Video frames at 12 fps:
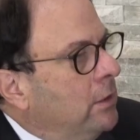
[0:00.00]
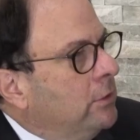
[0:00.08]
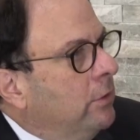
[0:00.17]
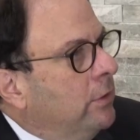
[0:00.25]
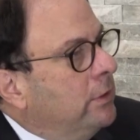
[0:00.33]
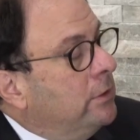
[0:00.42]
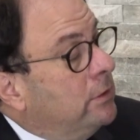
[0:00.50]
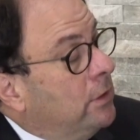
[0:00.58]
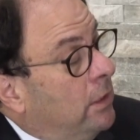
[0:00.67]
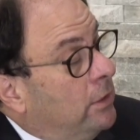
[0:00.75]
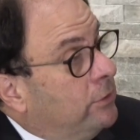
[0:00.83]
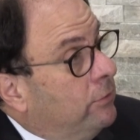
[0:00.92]
So this is
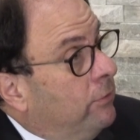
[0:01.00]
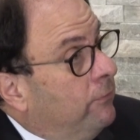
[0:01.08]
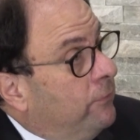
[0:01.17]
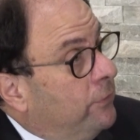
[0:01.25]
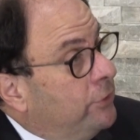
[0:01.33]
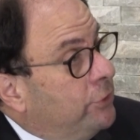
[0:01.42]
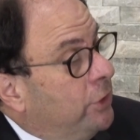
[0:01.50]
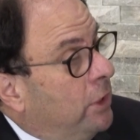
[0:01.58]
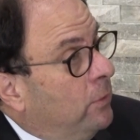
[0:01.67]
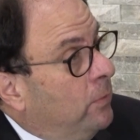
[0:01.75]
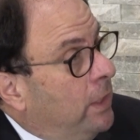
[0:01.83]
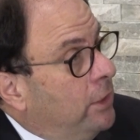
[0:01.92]
also the first
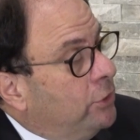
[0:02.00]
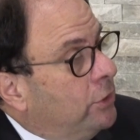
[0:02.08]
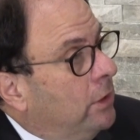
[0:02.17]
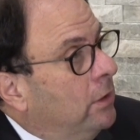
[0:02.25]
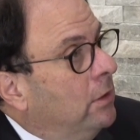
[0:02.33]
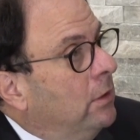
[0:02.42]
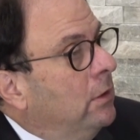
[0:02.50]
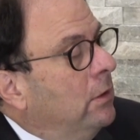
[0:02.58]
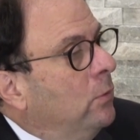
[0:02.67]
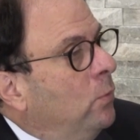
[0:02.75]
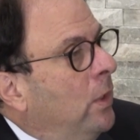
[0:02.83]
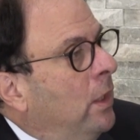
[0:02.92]
generation
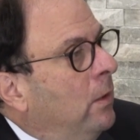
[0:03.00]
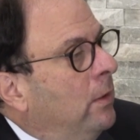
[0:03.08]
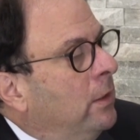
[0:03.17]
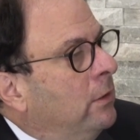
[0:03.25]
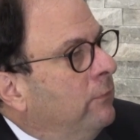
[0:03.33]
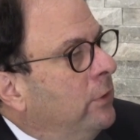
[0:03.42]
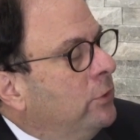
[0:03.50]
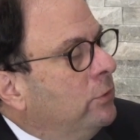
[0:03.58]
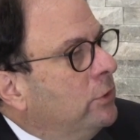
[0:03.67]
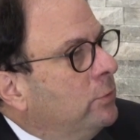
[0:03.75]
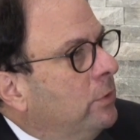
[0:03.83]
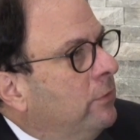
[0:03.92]
where
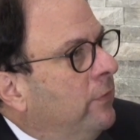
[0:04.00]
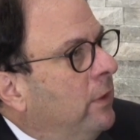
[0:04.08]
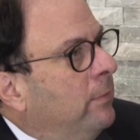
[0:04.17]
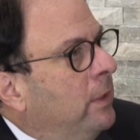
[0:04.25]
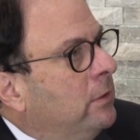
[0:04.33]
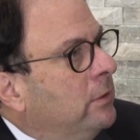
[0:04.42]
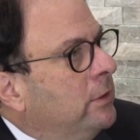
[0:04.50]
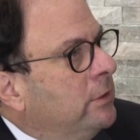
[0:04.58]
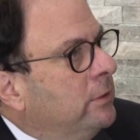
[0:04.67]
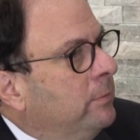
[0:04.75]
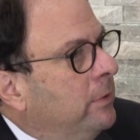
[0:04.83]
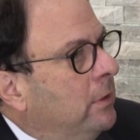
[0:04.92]
individuals with developmental
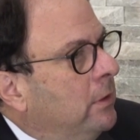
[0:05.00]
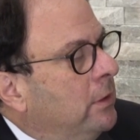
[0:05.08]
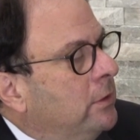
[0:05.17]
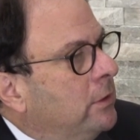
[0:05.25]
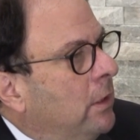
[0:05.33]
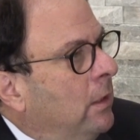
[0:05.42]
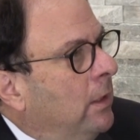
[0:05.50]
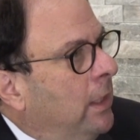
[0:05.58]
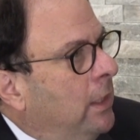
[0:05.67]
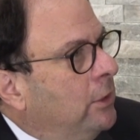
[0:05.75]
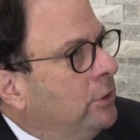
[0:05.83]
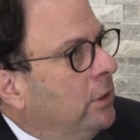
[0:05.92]
disabilities are
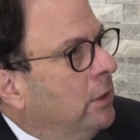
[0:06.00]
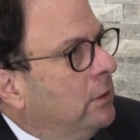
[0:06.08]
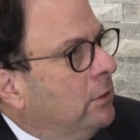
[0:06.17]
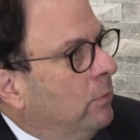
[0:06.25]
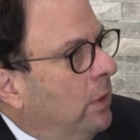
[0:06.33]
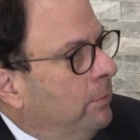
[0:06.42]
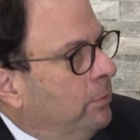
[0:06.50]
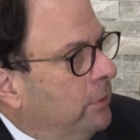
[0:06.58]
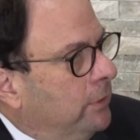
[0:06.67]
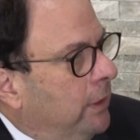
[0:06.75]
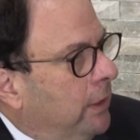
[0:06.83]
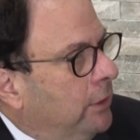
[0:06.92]
aging into ripe
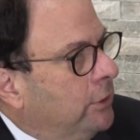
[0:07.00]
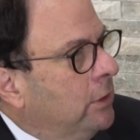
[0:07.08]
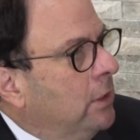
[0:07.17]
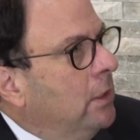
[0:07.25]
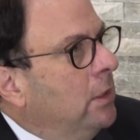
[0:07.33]
old age.